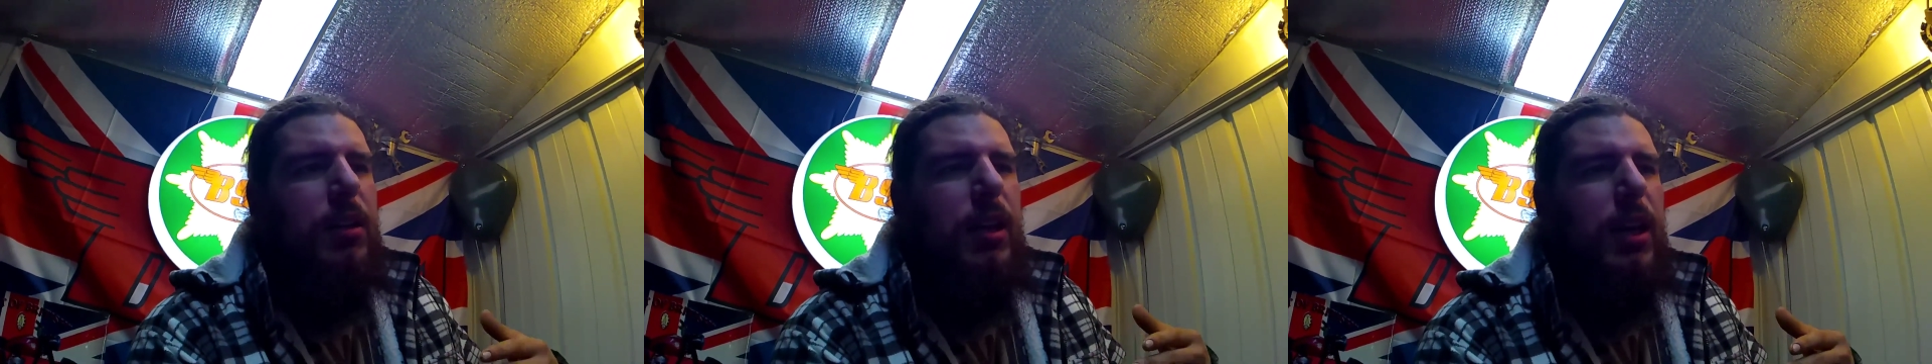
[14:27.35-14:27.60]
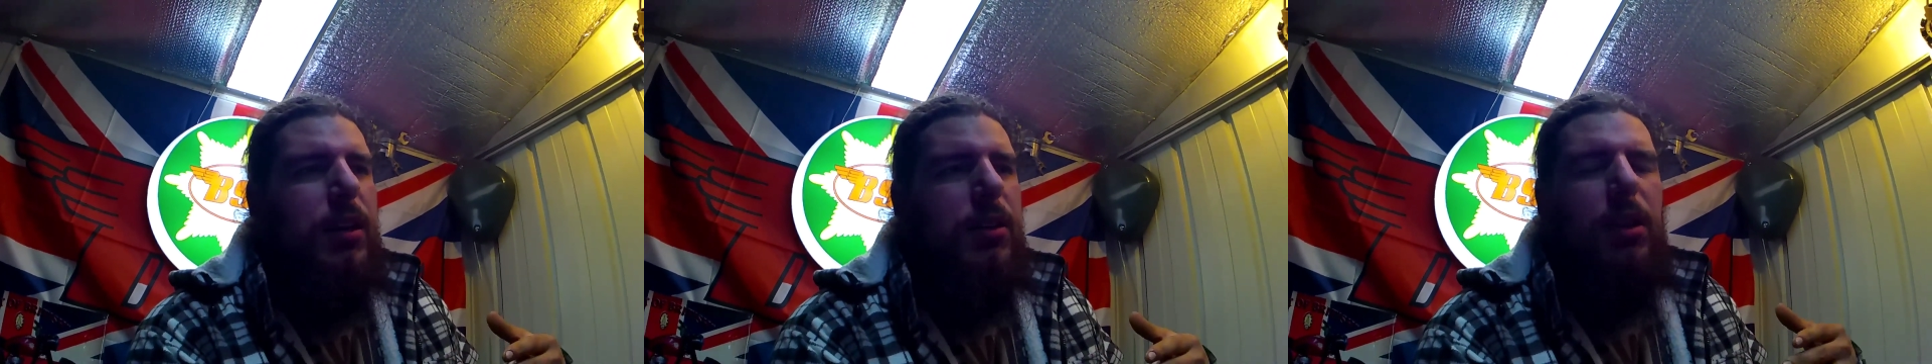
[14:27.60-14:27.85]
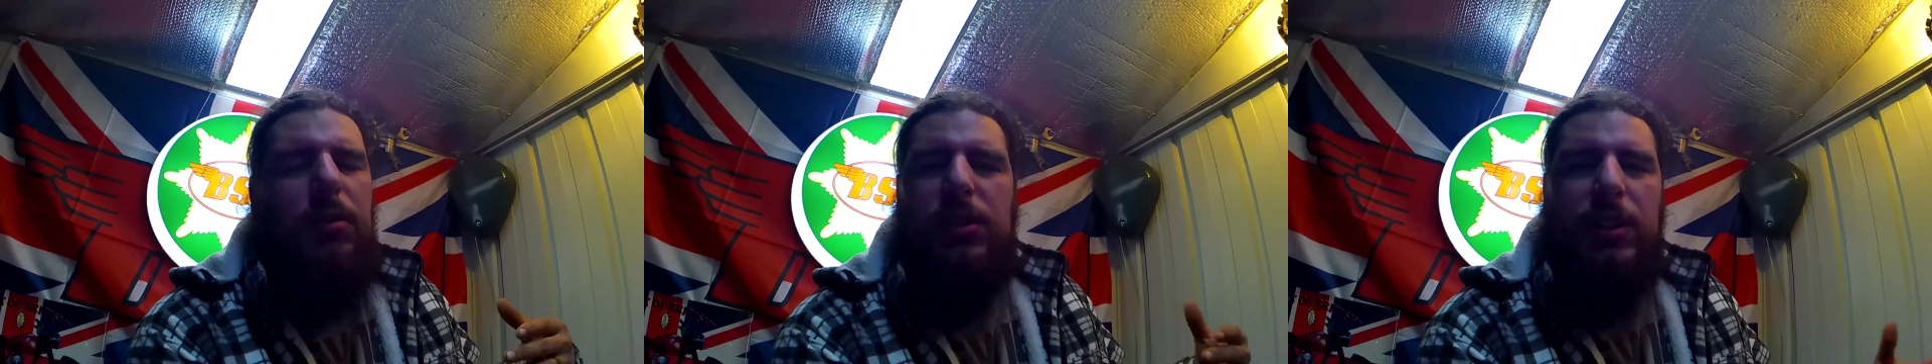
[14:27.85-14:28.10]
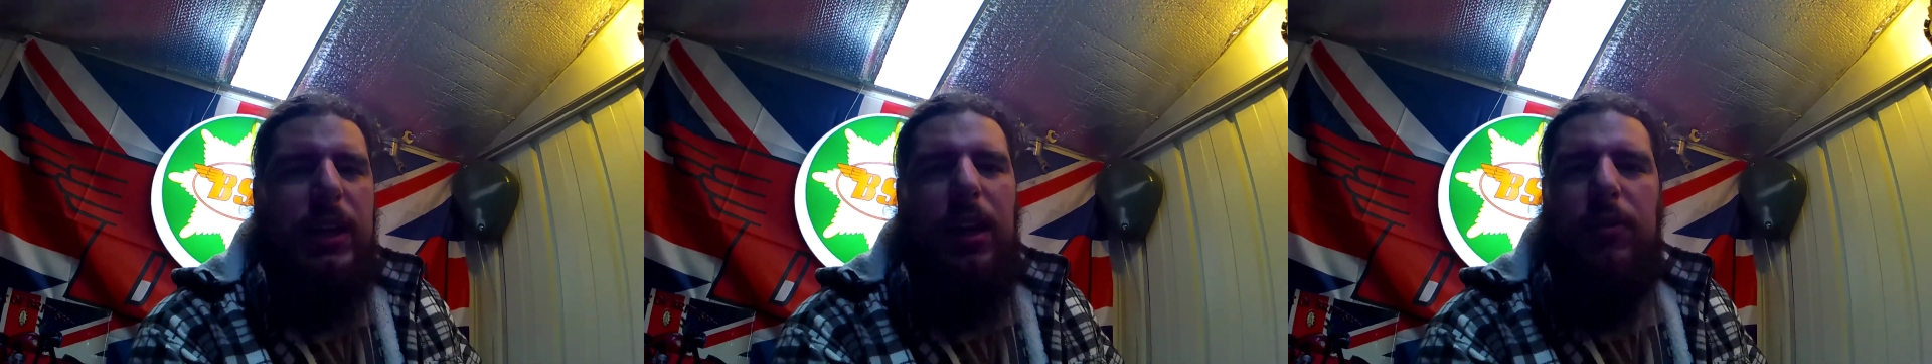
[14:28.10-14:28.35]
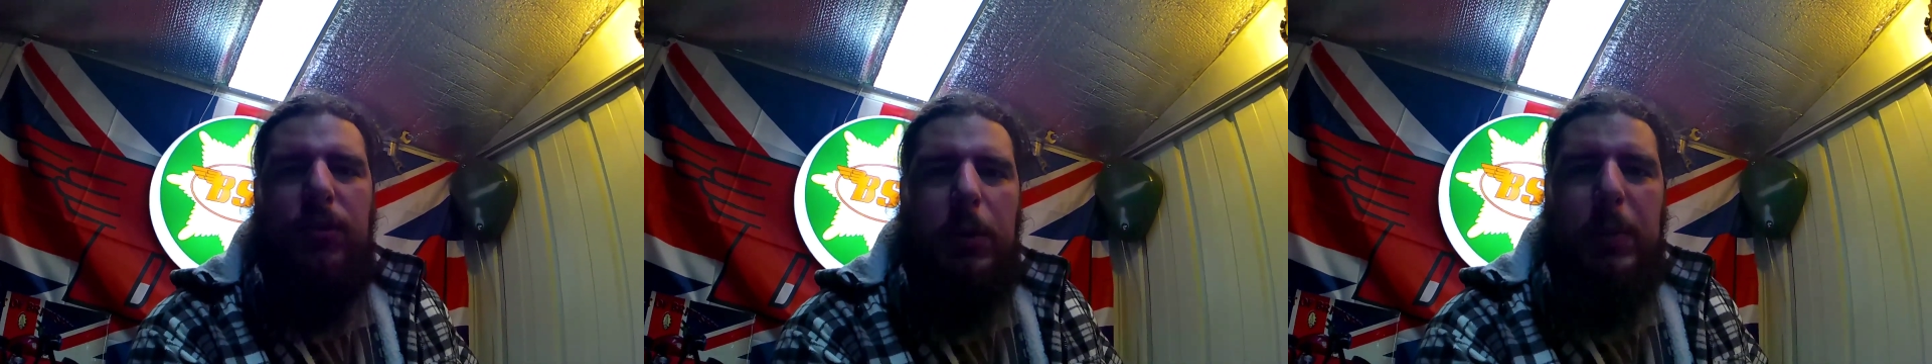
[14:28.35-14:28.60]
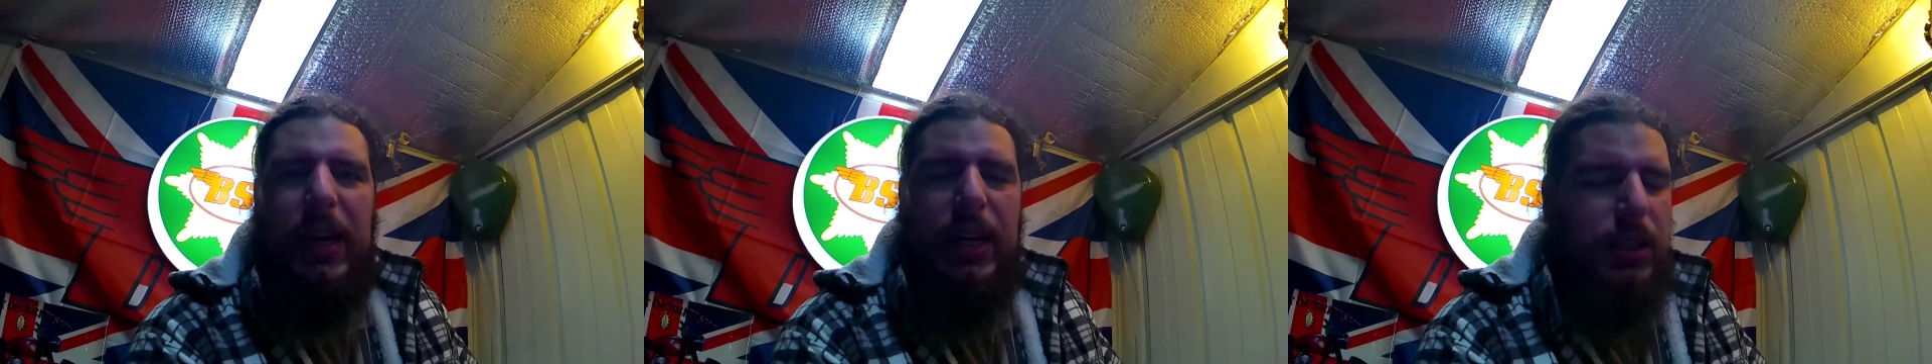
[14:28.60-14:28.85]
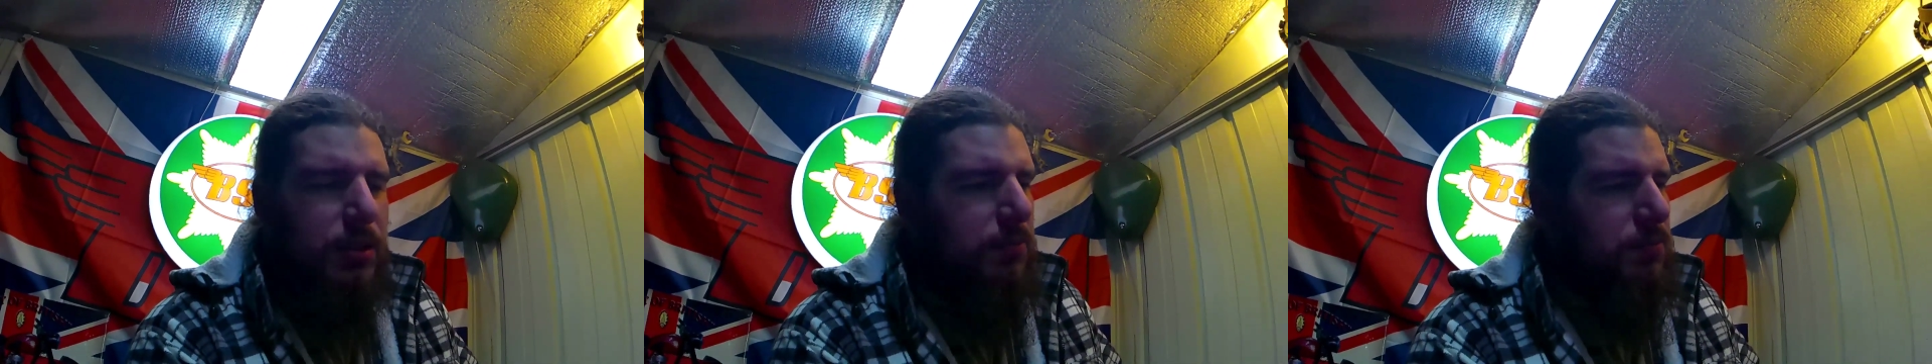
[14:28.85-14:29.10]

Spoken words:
that you don't stick out from the pack.